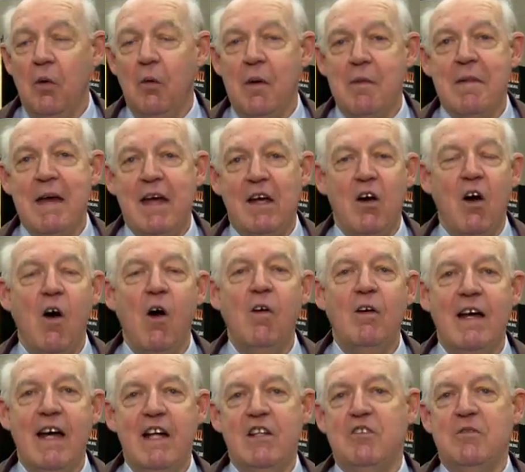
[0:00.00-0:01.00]
We make
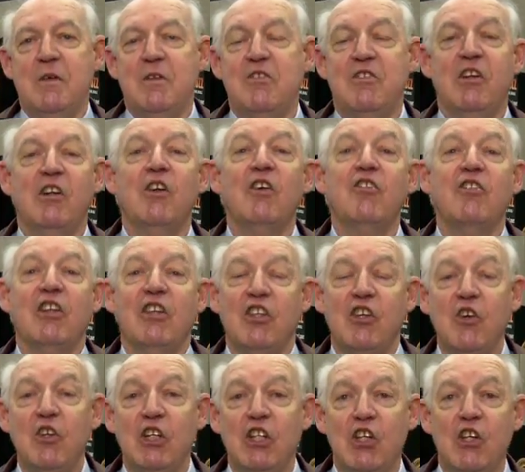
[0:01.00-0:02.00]
all kinds of materials that
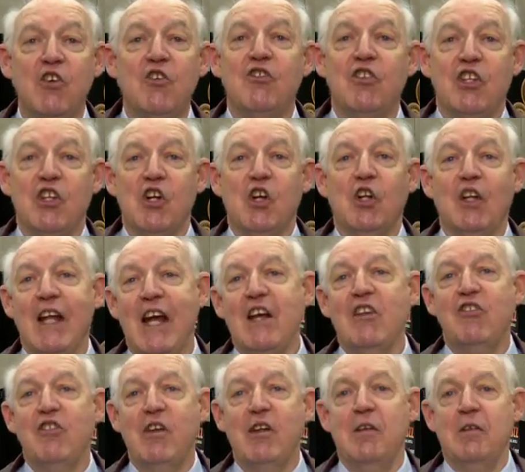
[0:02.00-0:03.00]
you can use in your
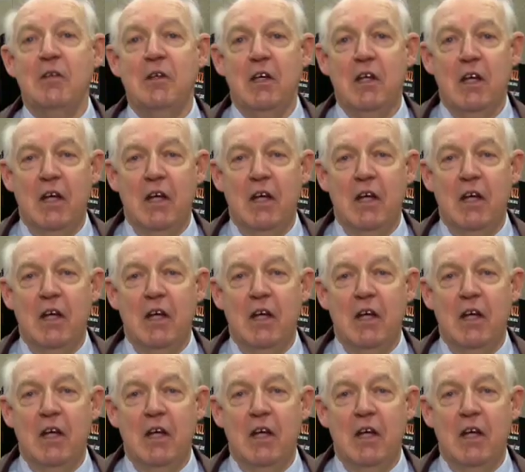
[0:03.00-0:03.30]
lasering